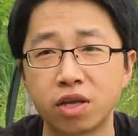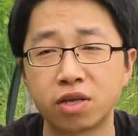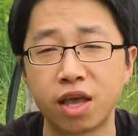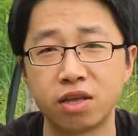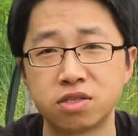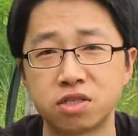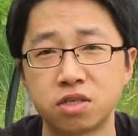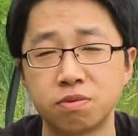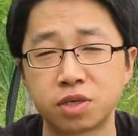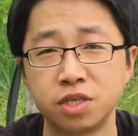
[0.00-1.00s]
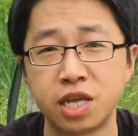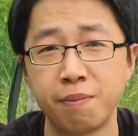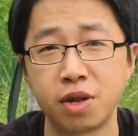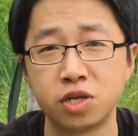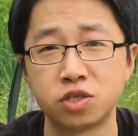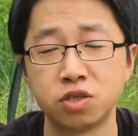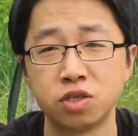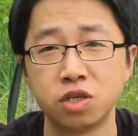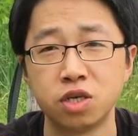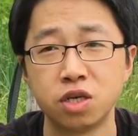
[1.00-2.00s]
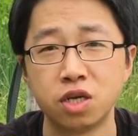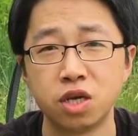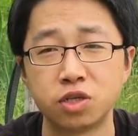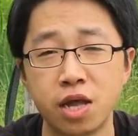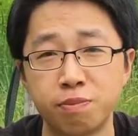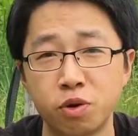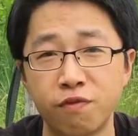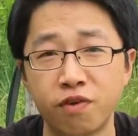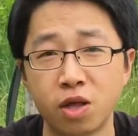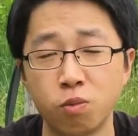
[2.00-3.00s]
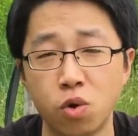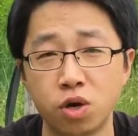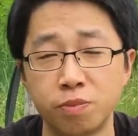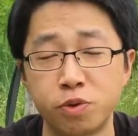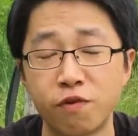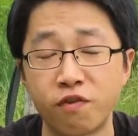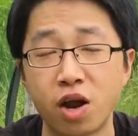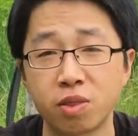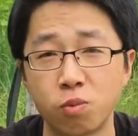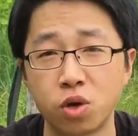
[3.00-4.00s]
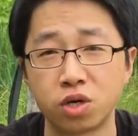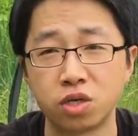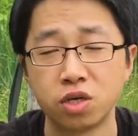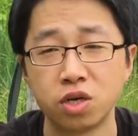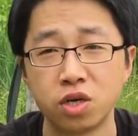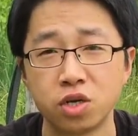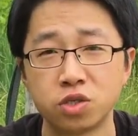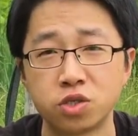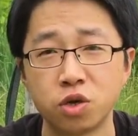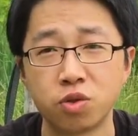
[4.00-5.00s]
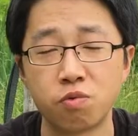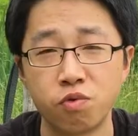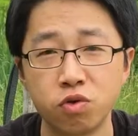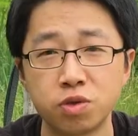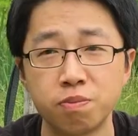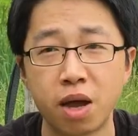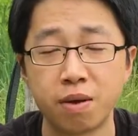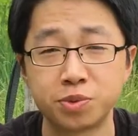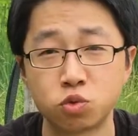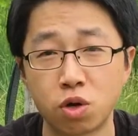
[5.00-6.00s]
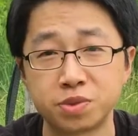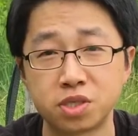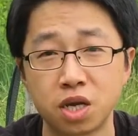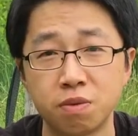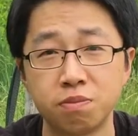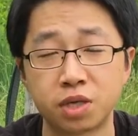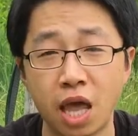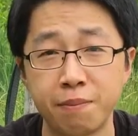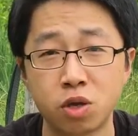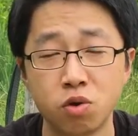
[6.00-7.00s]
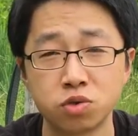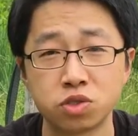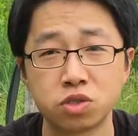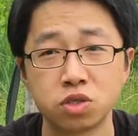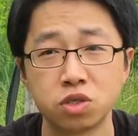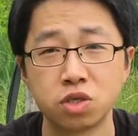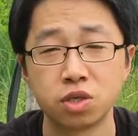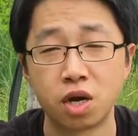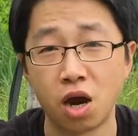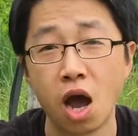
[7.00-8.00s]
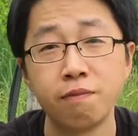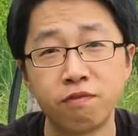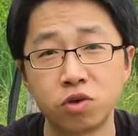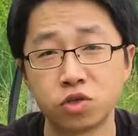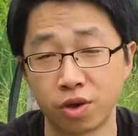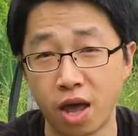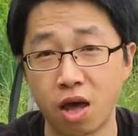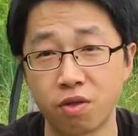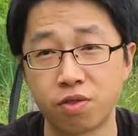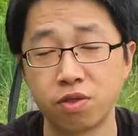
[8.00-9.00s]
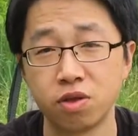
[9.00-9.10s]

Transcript: against contamination and purifying the water. So the root might absorb some chemicals that are harmful to your health.